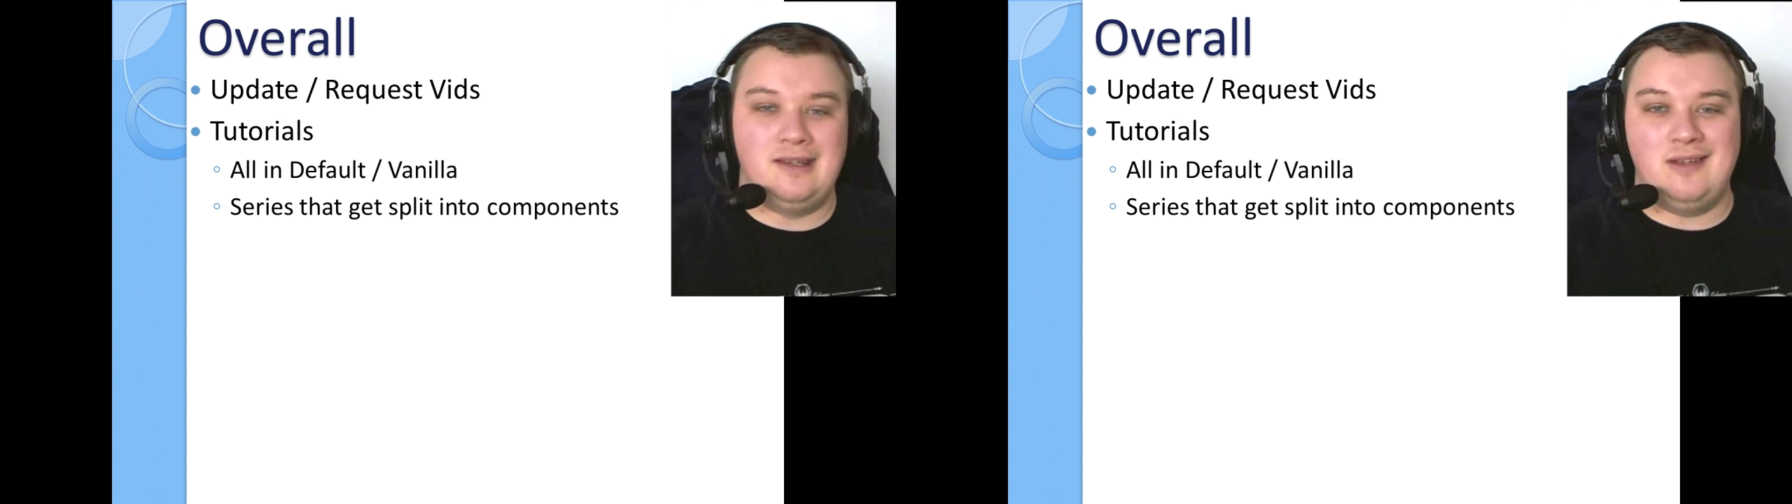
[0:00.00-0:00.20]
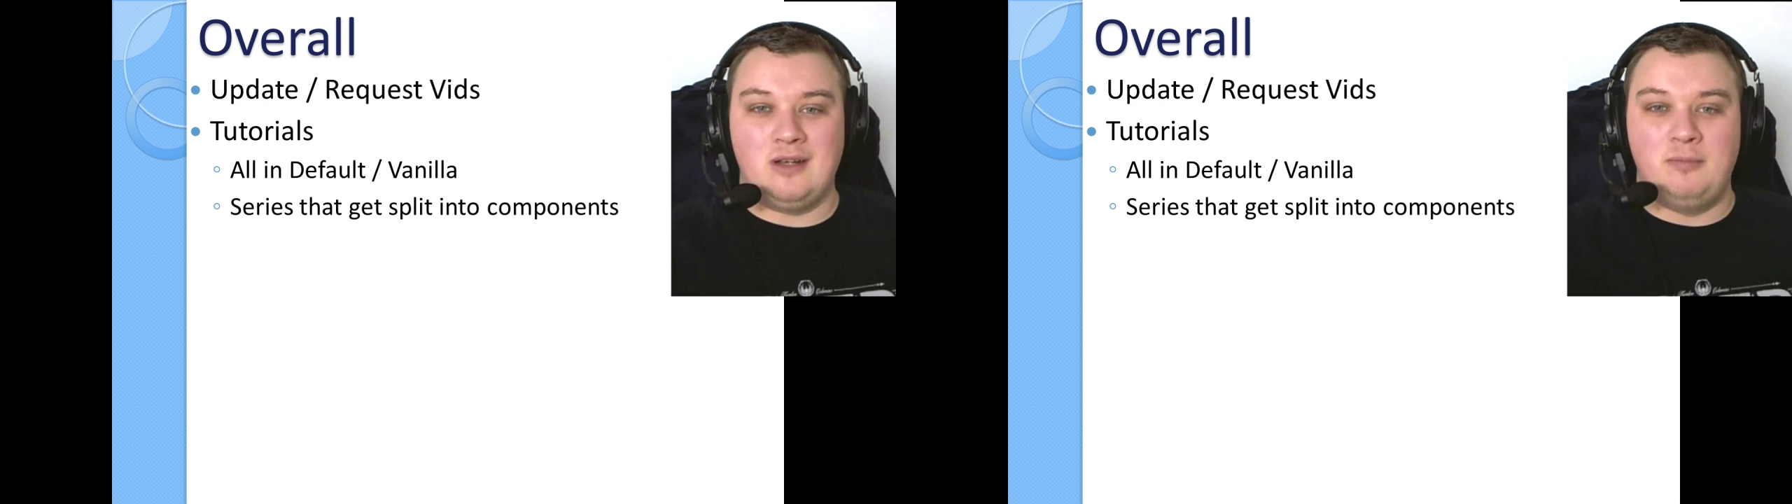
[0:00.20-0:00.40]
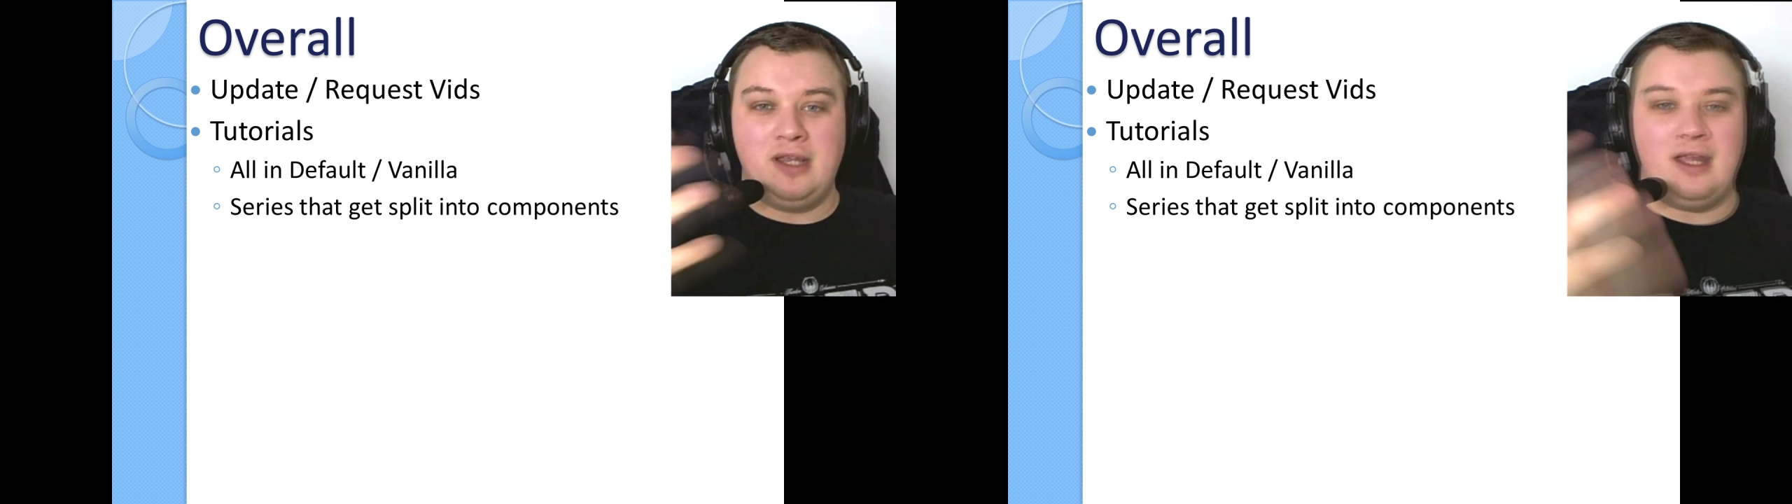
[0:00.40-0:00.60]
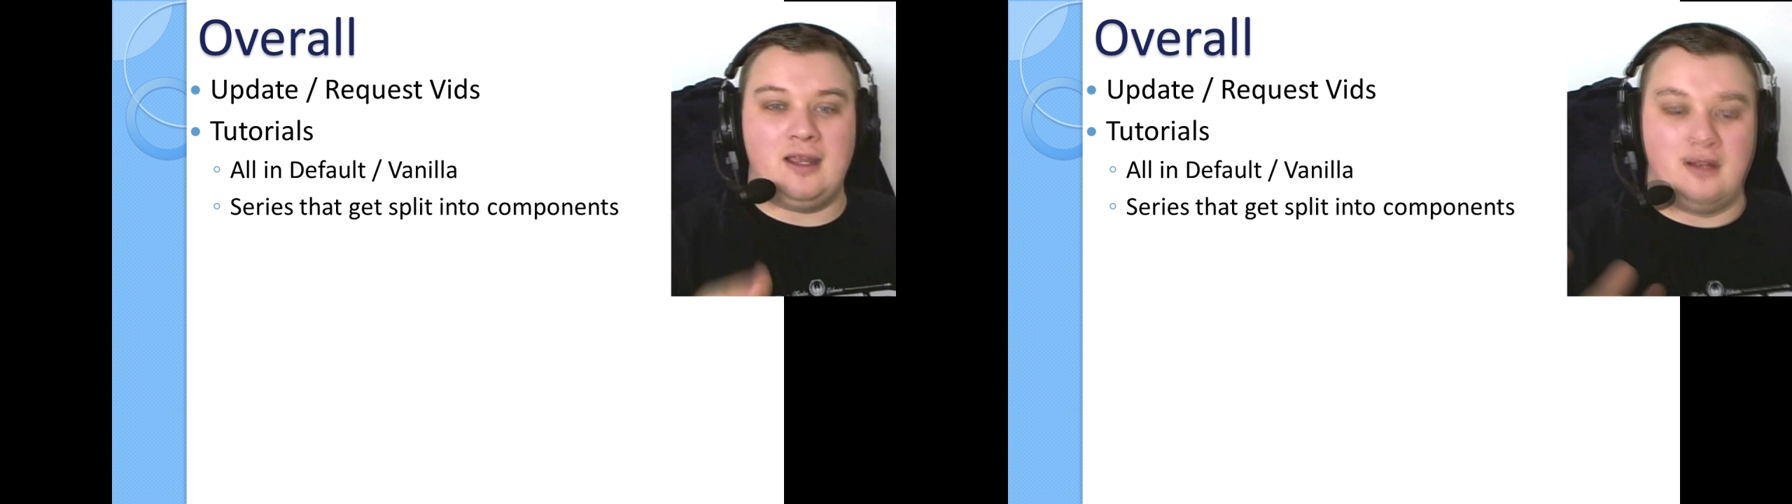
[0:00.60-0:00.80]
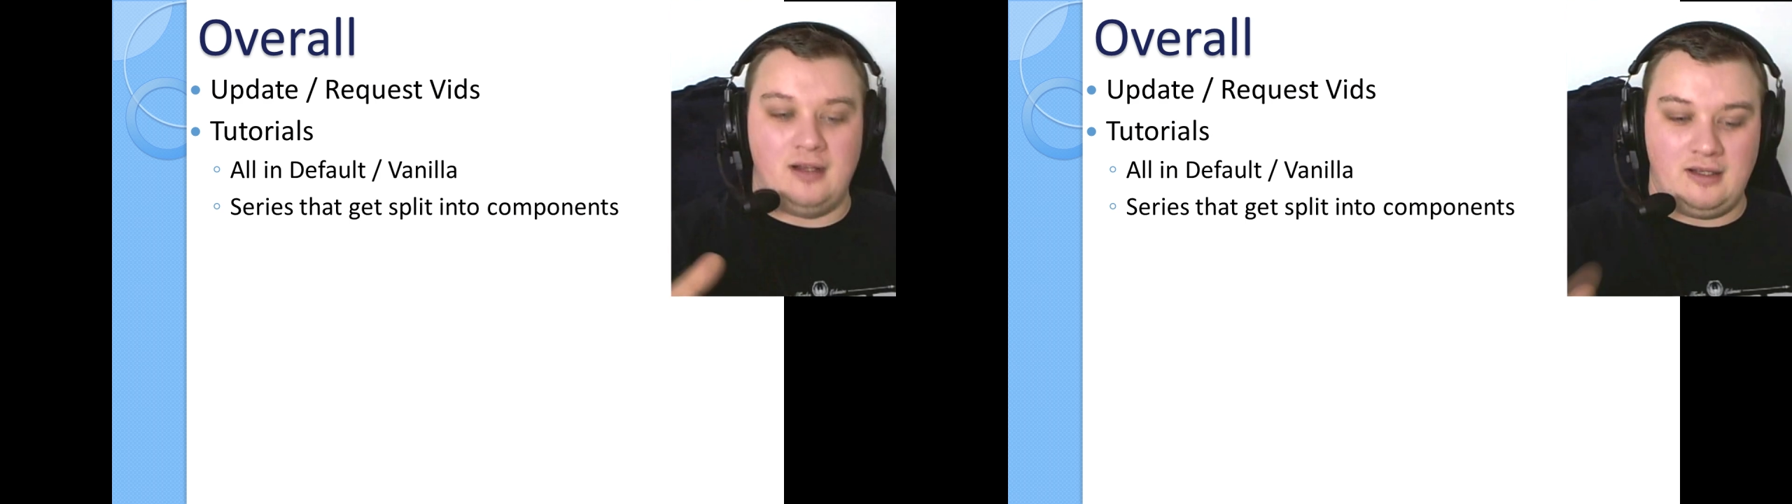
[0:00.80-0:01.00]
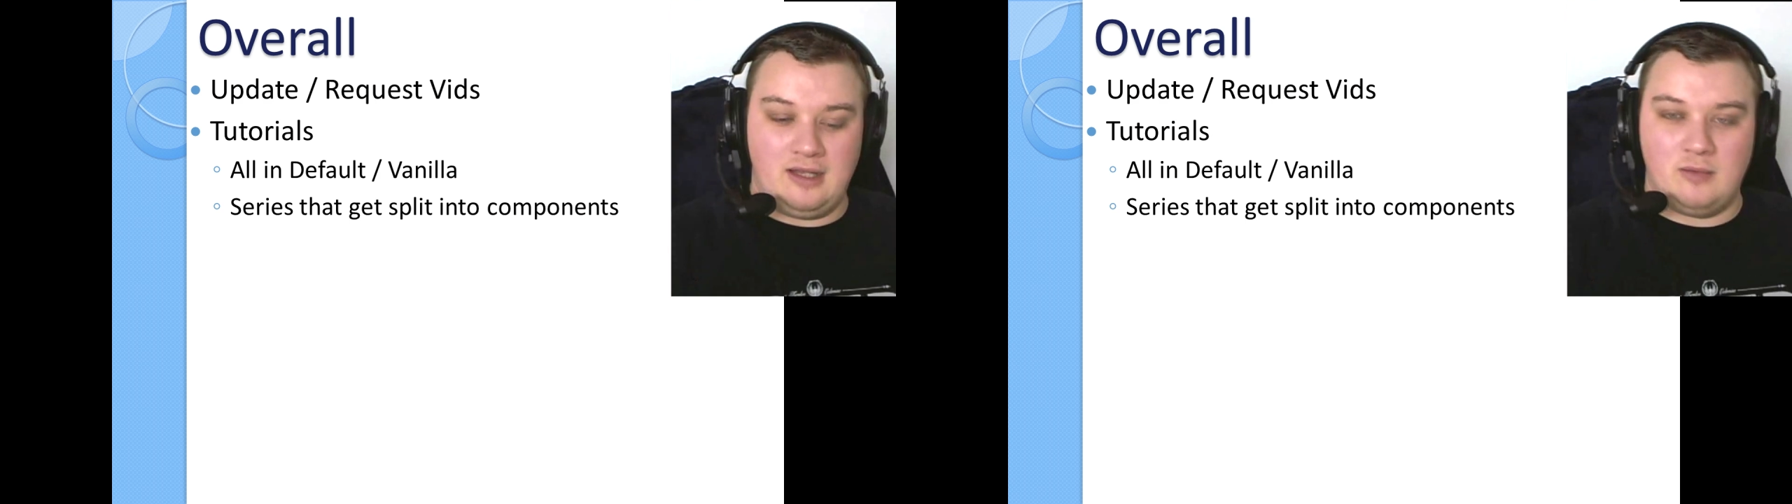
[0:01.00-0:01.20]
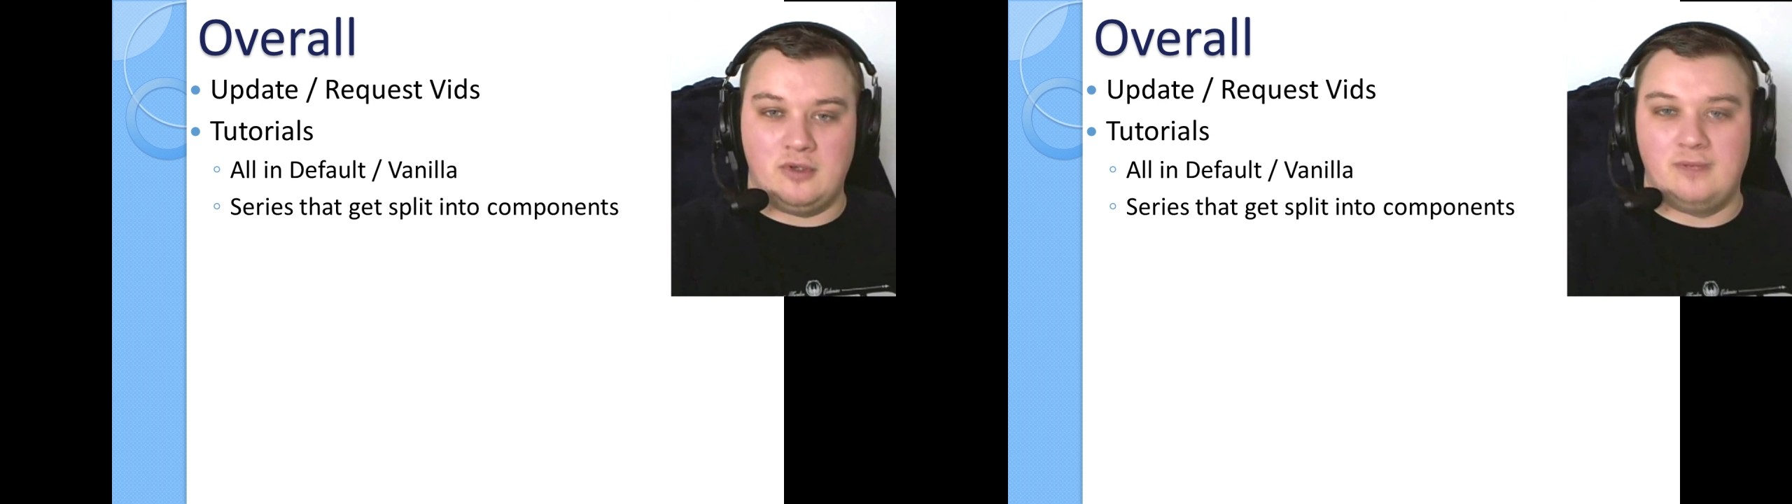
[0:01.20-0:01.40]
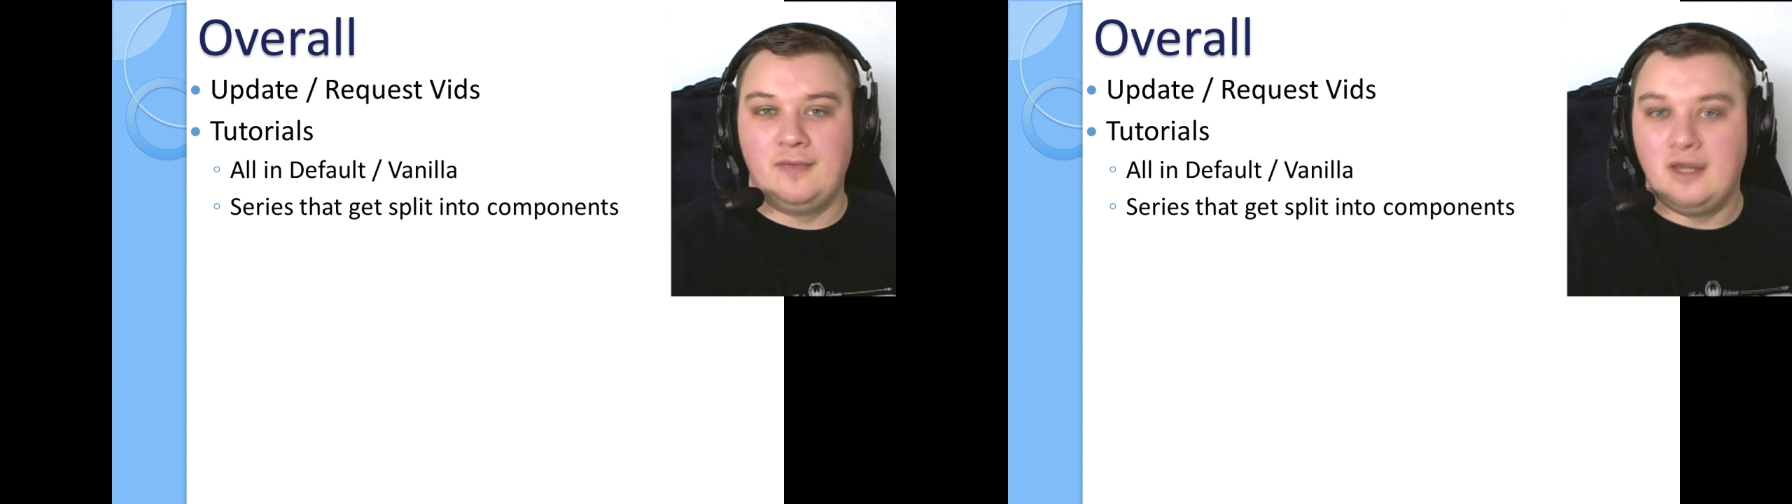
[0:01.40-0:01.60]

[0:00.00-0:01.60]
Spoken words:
There we go, big hanger. I like that one.